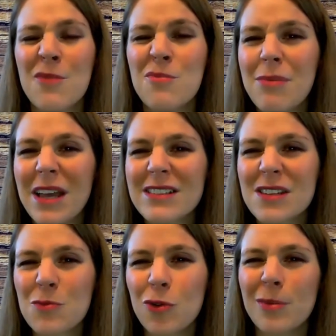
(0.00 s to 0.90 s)
Maybe as a
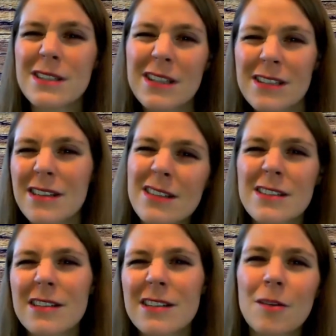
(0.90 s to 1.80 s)
small business, this
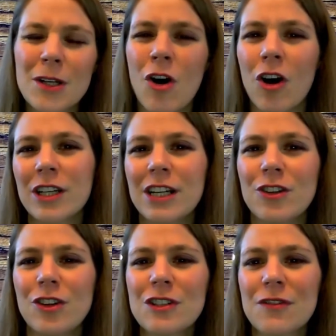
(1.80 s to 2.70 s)
is a little bit harder and
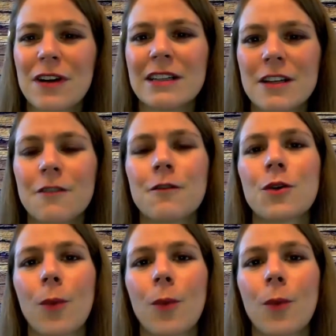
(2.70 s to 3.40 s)
you need to find different